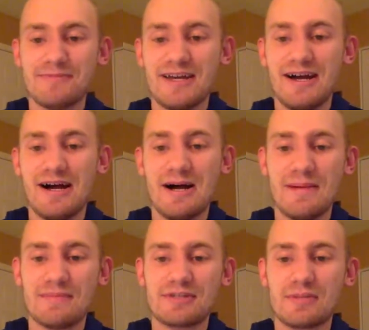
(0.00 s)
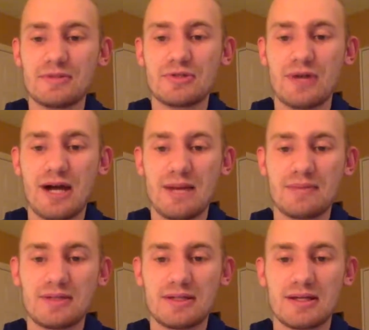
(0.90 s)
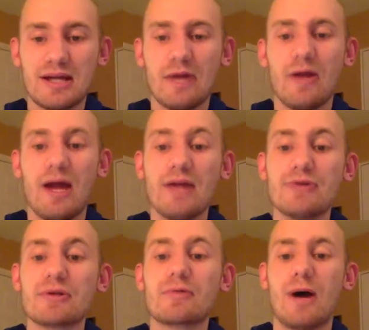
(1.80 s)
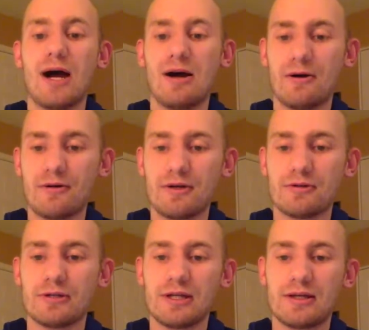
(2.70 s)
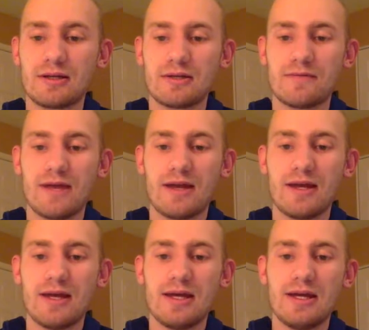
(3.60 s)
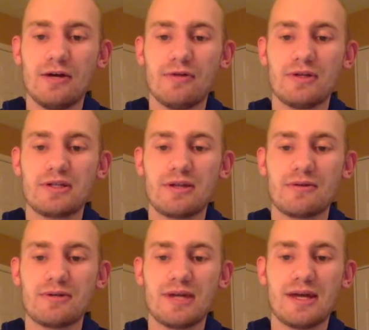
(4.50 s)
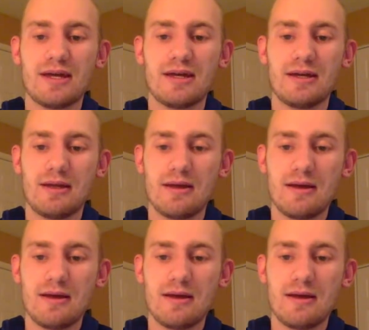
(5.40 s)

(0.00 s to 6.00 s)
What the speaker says: Someone dropped Kyle Hendrick, wow, in your league because of that illness the other day.